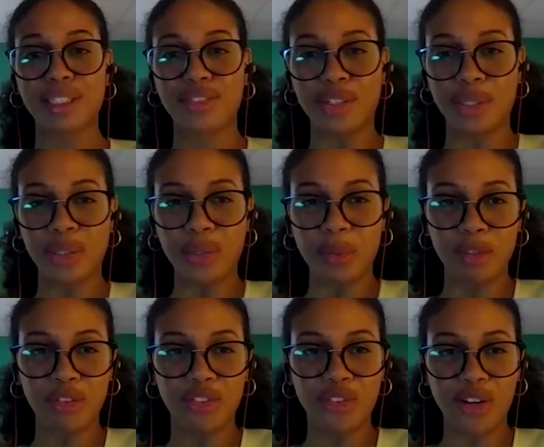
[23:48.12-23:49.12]
it's very
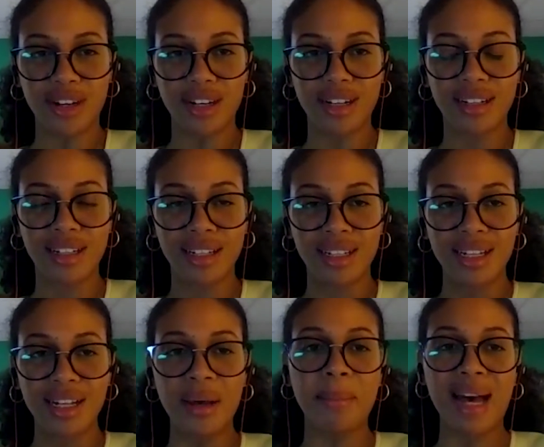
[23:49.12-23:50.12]
noble for
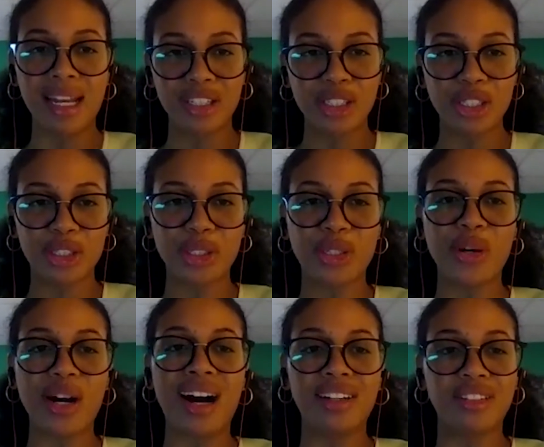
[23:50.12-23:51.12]
a manager to go
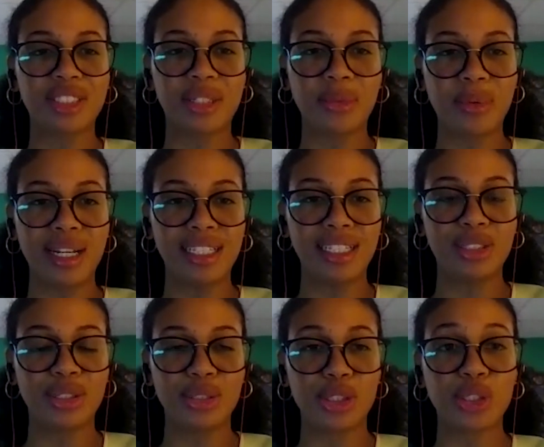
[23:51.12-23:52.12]
out of their way
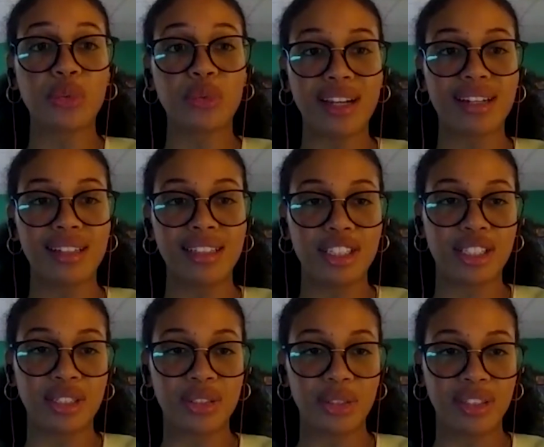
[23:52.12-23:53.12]
to show
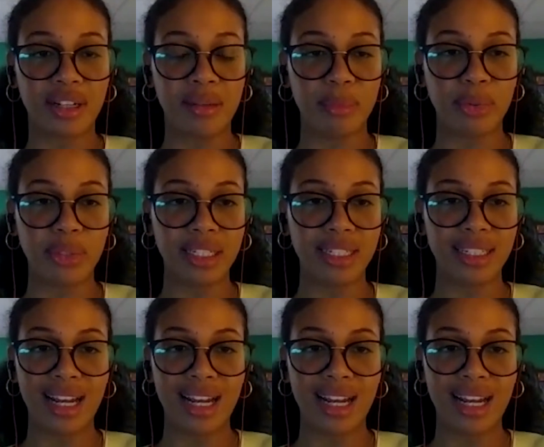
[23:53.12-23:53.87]
recognition to their employee.